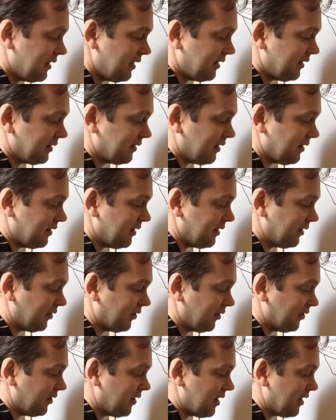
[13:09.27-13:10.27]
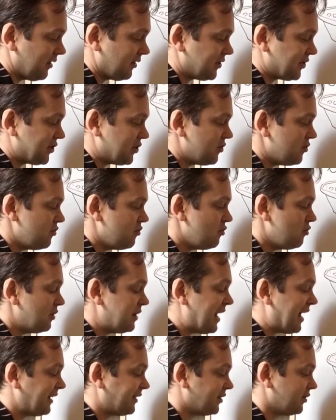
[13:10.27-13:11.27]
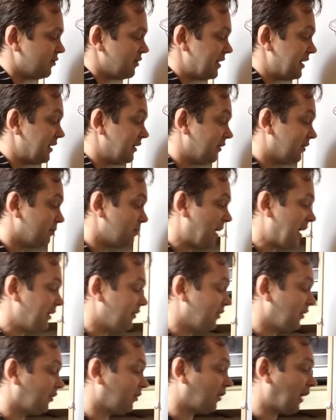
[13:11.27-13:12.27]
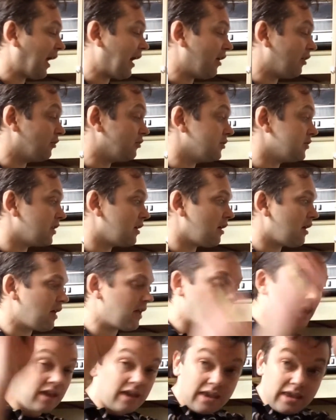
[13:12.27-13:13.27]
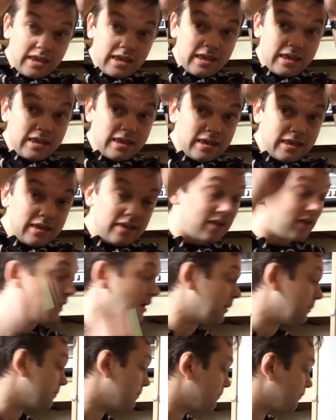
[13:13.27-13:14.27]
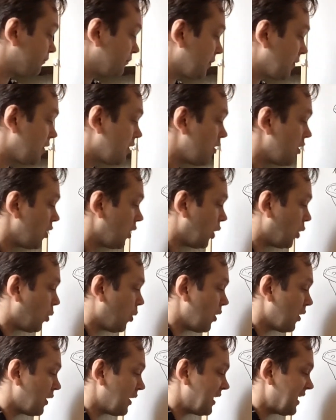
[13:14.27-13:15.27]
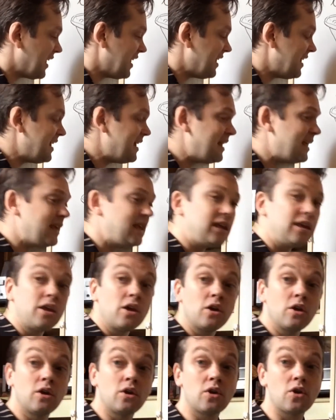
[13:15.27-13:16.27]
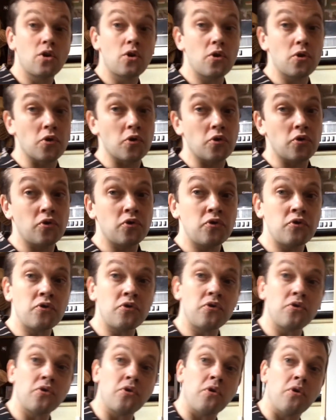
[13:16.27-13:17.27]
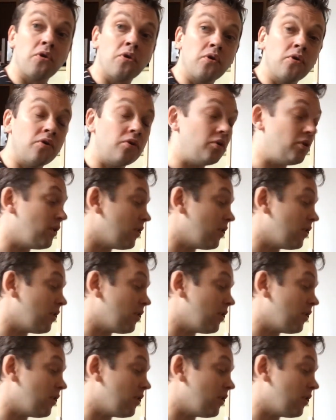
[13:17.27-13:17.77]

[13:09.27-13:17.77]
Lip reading: it's like this, isn't it? Two letter E's make the sound. E. E. N.